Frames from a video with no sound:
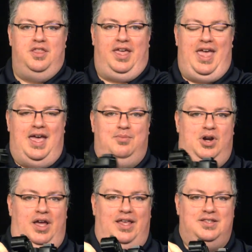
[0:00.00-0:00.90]
the
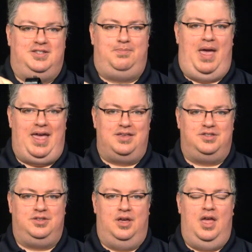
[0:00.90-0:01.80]
camera in space